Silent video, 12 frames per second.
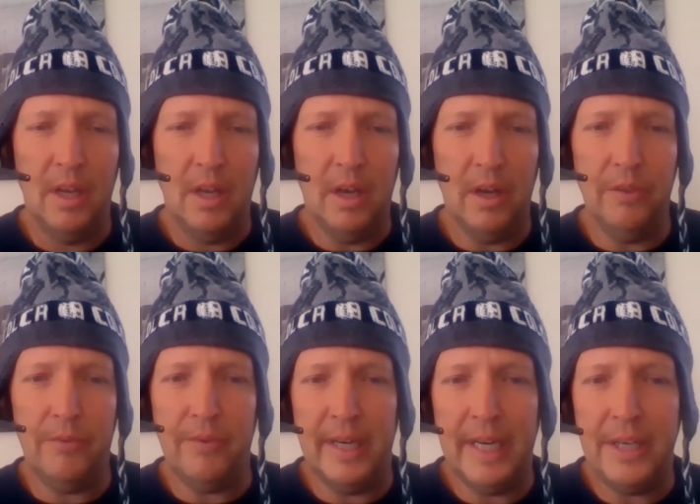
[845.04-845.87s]
on the
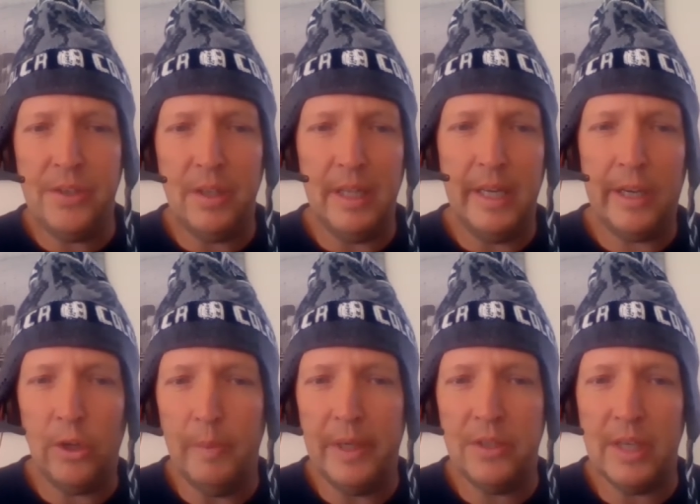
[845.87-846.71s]
financial and
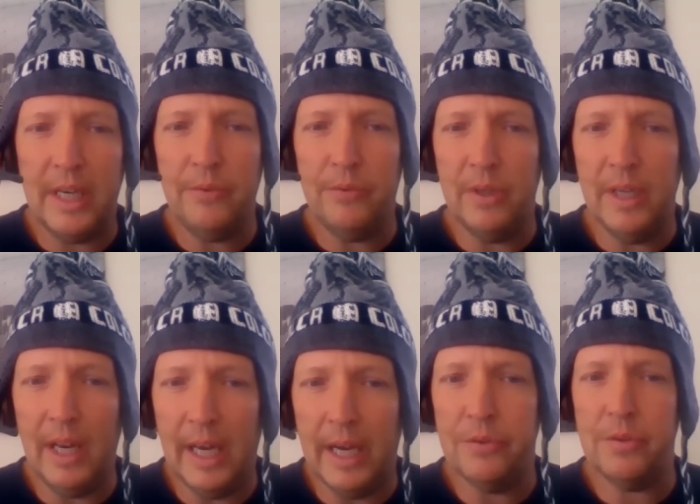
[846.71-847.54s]
economic side for their
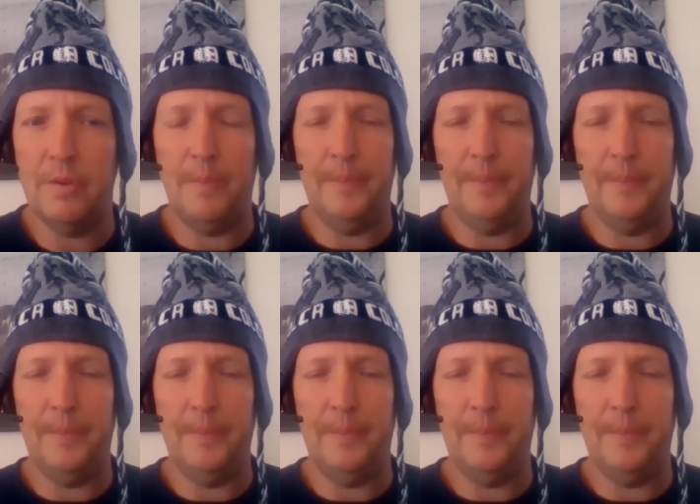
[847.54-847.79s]
lives?